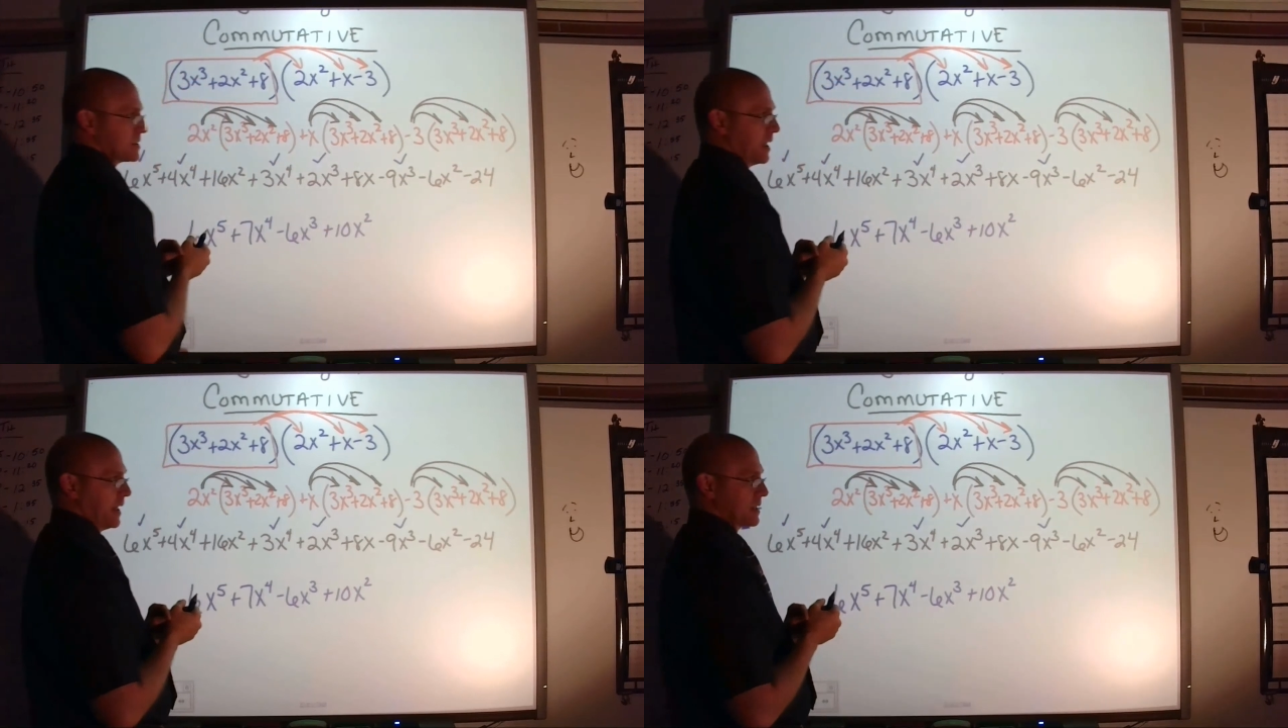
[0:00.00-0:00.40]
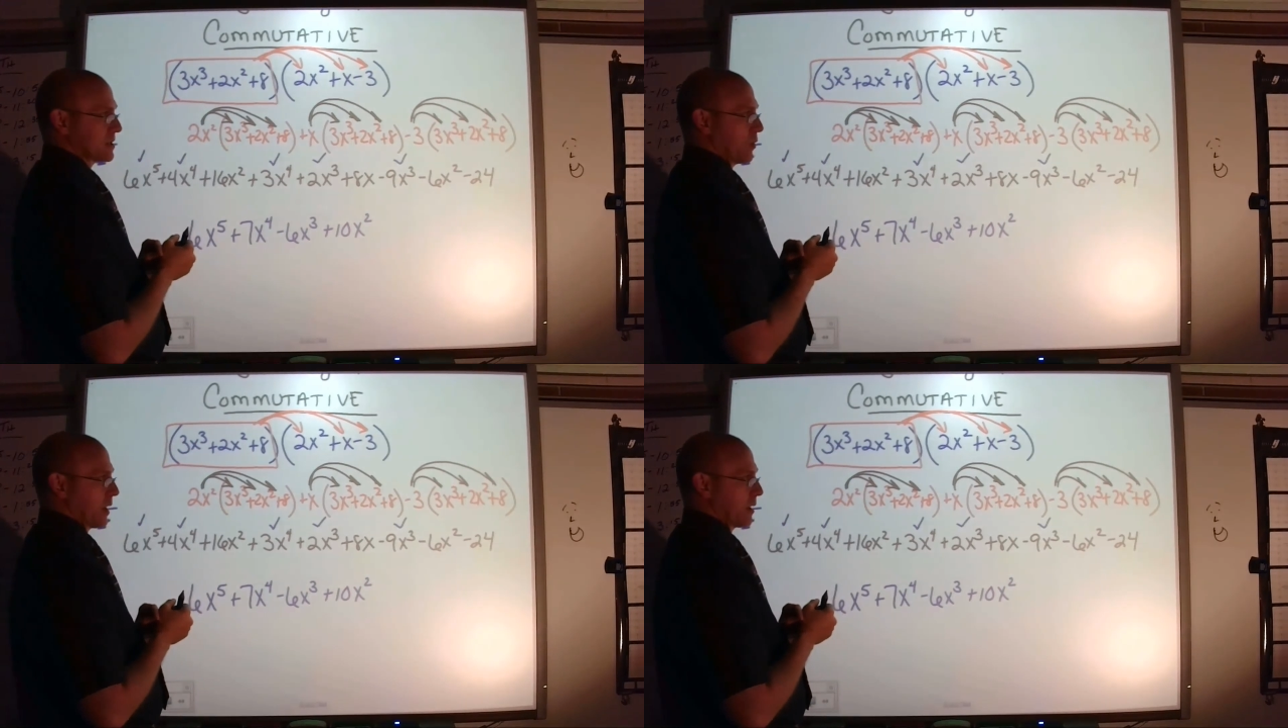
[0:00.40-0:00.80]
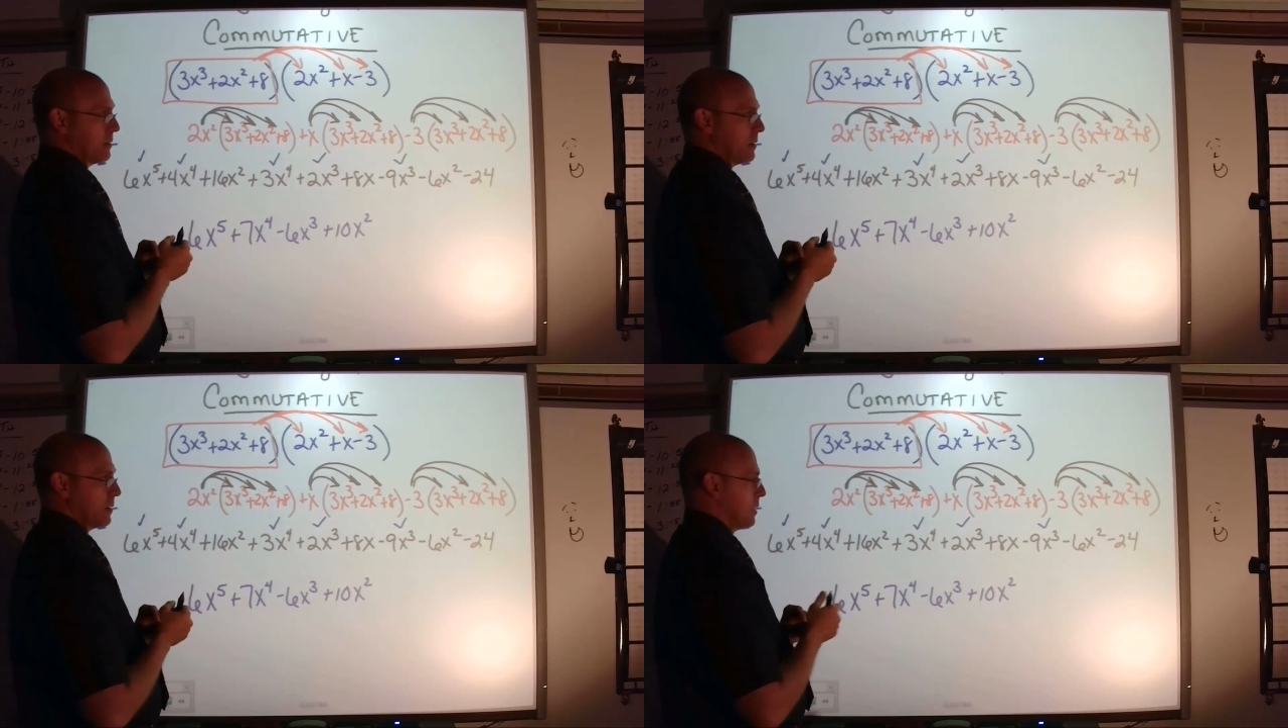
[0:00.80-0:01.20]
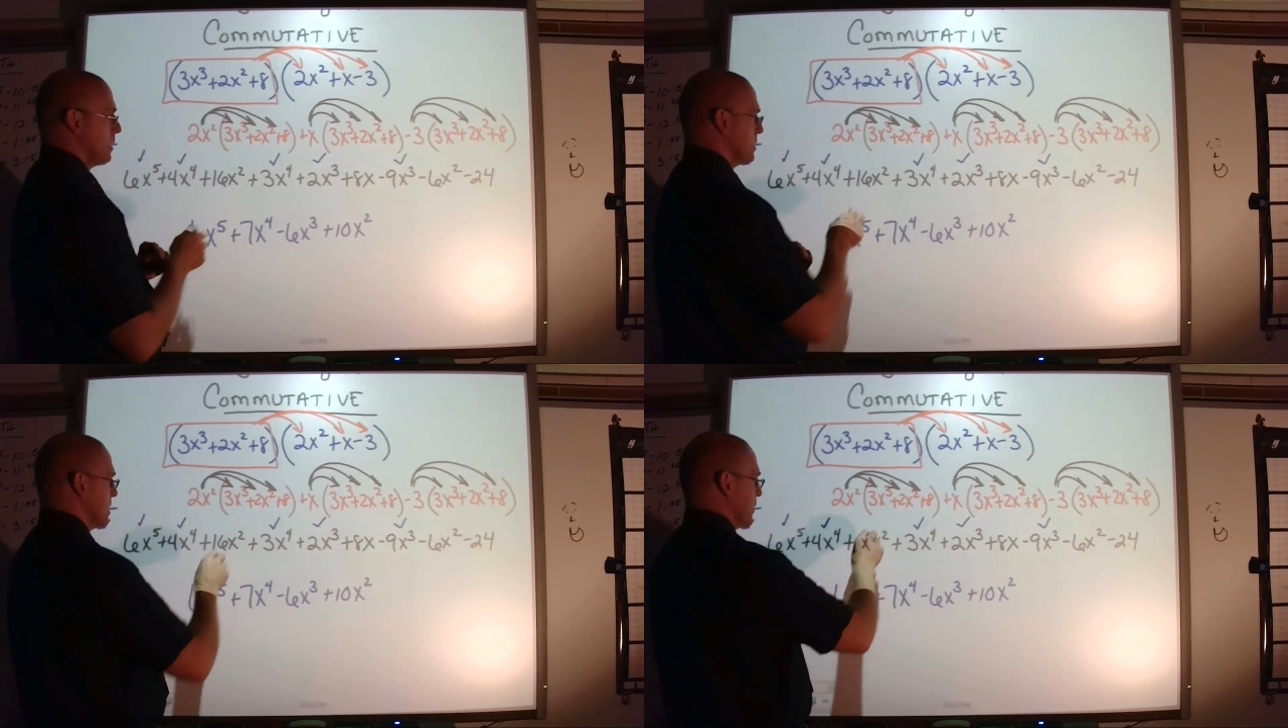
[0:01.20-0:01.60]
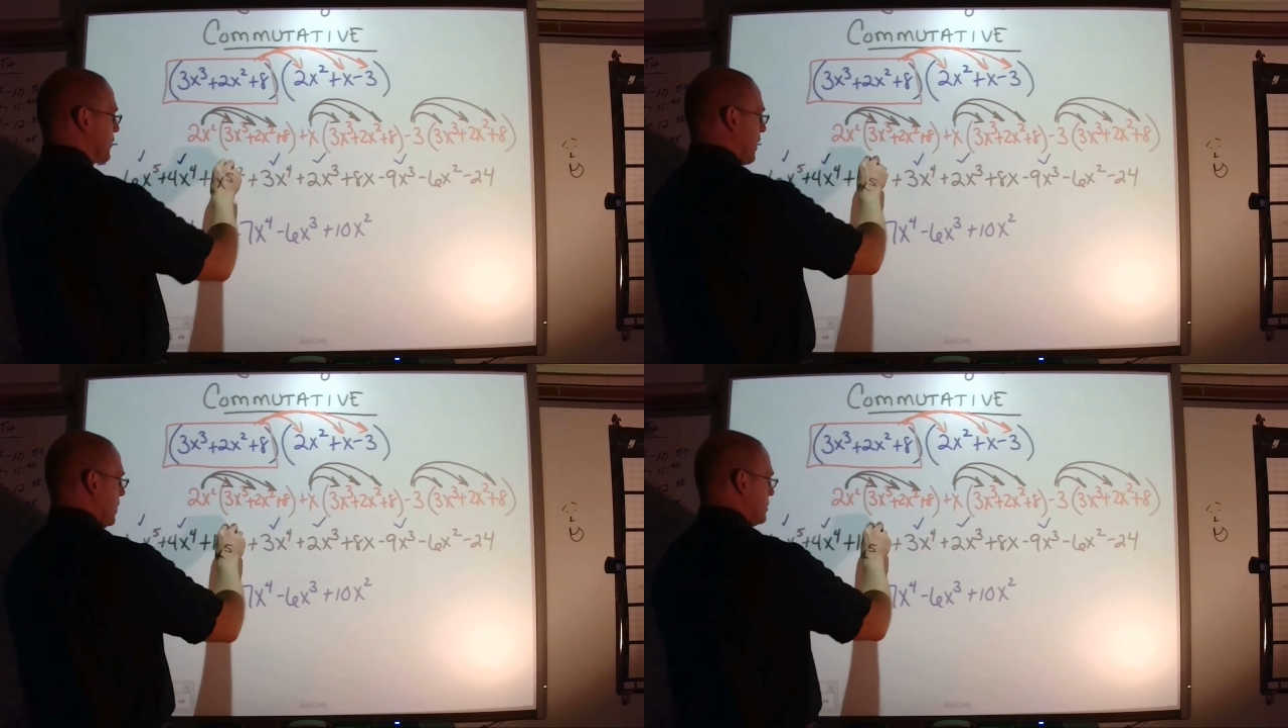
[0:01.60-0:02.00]
10x squared. Done with
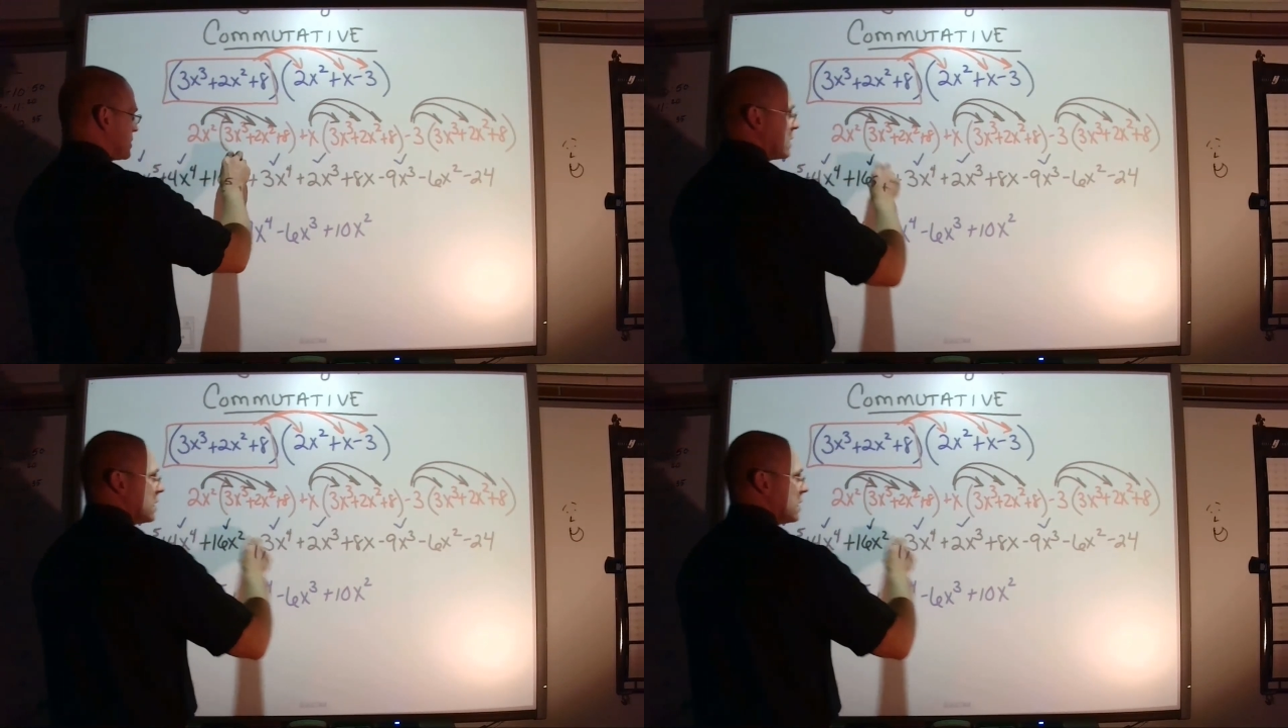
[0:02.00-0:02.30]
those.